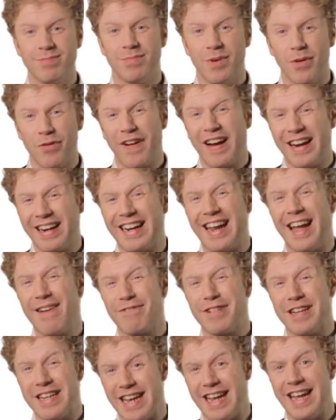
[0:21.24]
well, frankly,
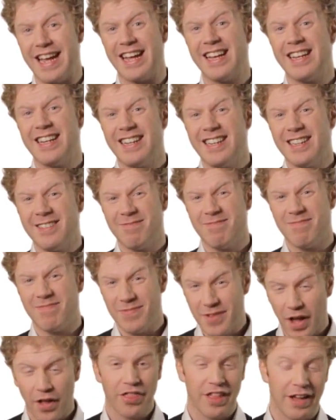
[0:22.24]
every year,
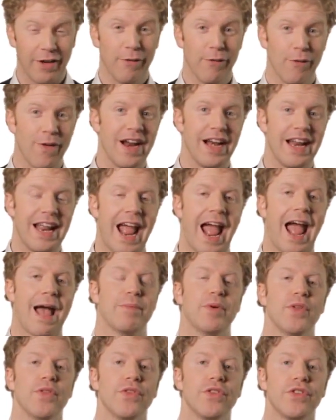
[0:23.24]
nothing really
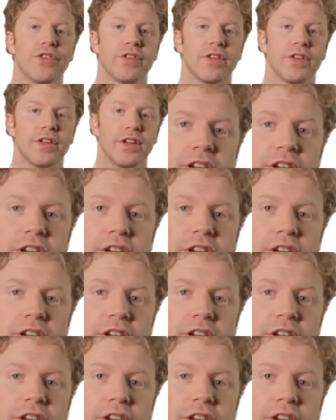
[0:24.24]
happens.